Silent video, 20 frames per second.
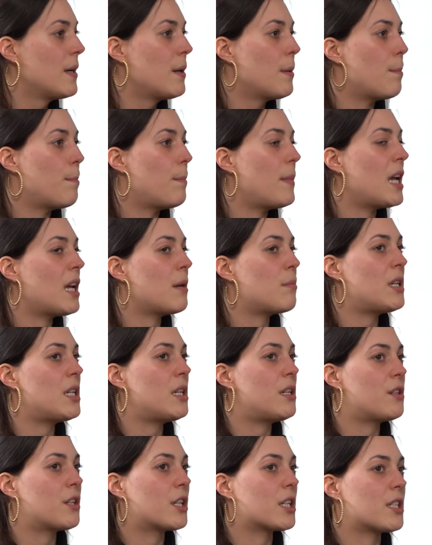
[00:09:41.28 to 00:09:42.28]
maybe
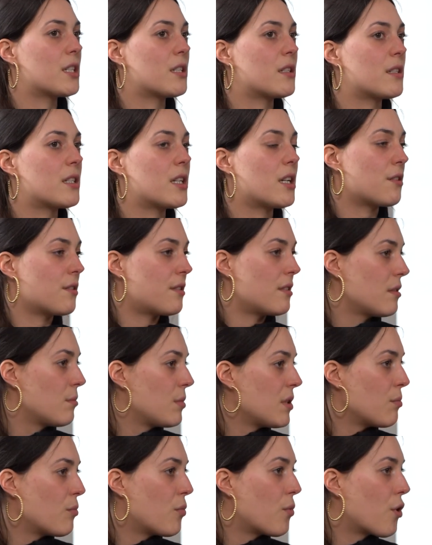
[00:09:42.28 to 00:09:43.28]
you can tell us a little
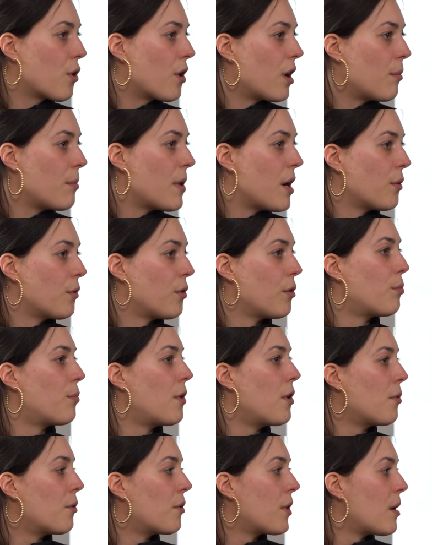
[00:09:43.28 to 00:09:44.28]
bit more about the
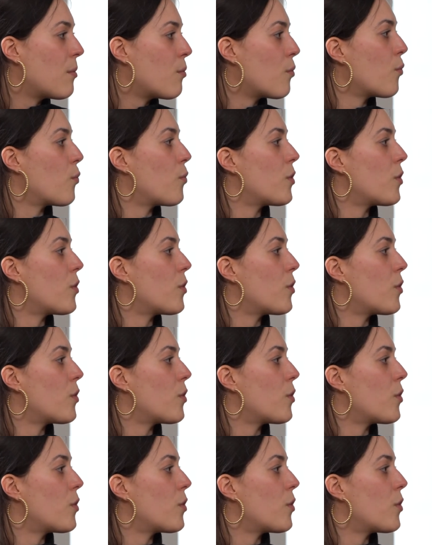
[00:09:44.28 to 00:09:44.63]
program.